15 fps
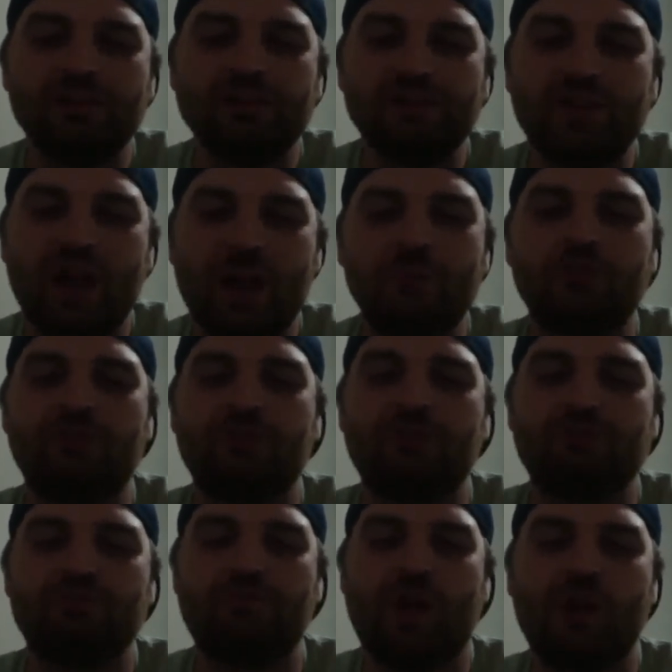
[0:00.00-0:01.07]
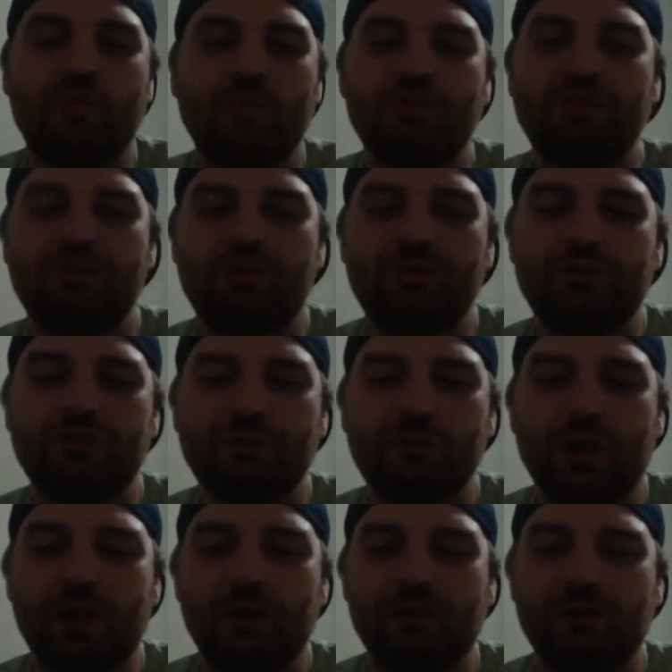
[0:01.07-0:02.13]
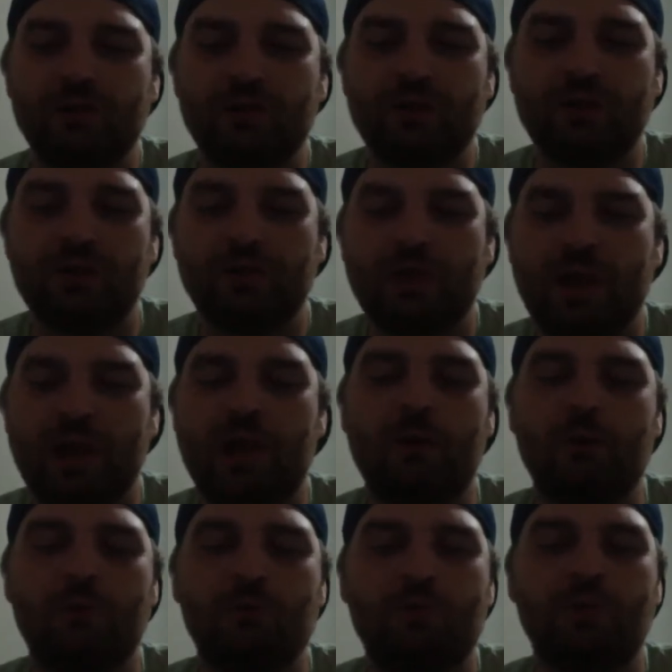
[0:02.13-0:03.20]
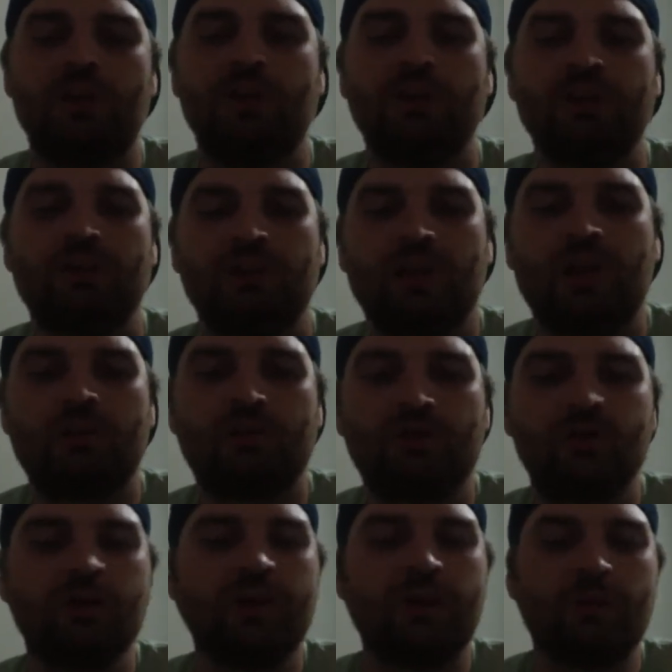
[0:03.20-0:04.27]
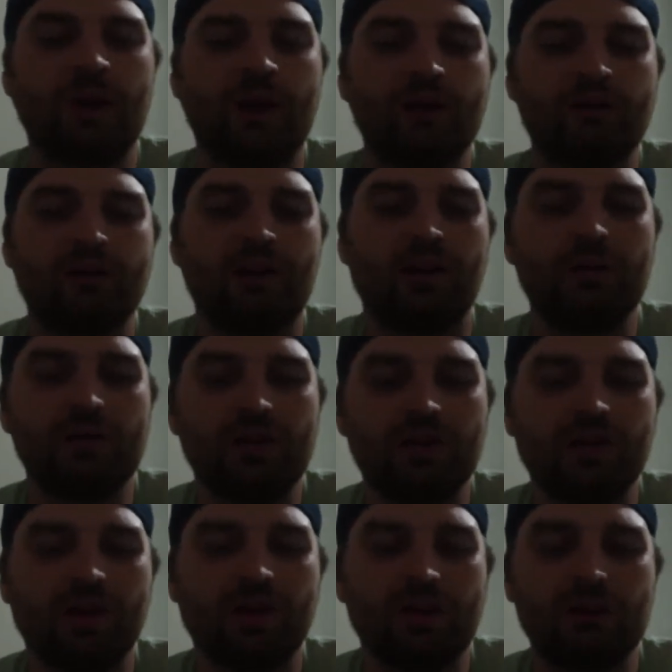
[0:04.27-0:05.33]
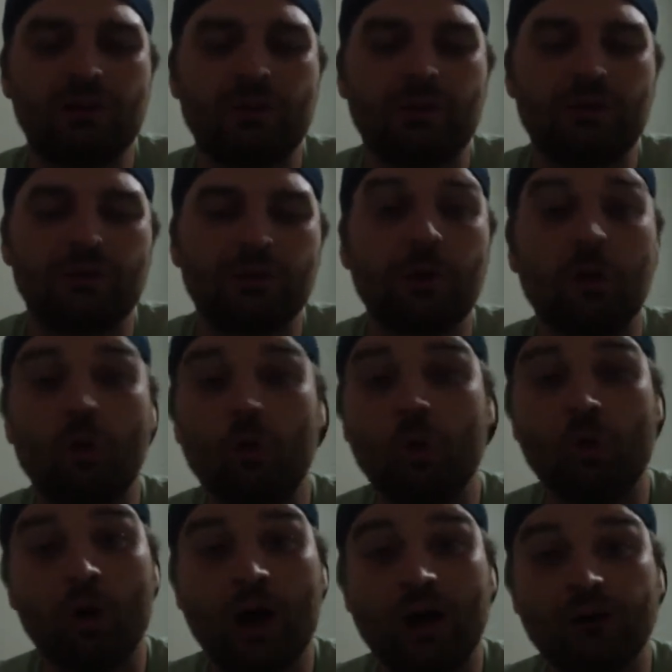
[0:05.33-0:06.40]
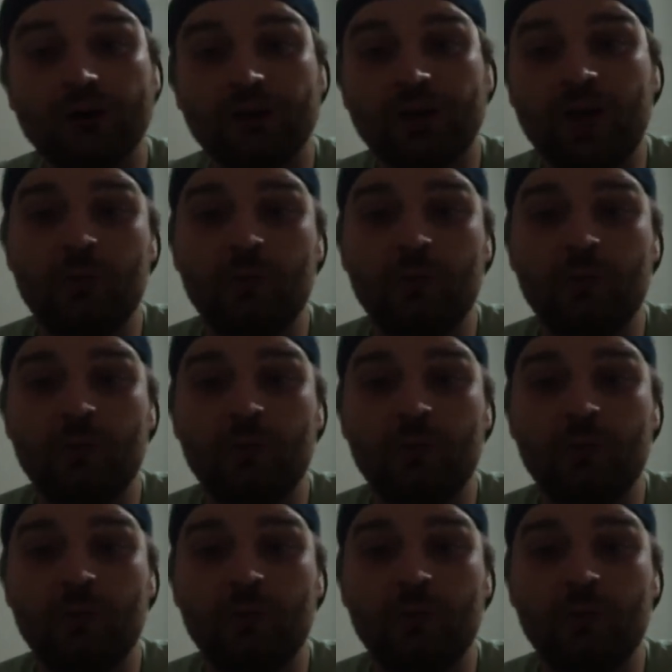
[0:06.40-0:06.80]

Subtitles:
I wasn't too surprised with how good they were actually going to be against Pittsburgh, or actually how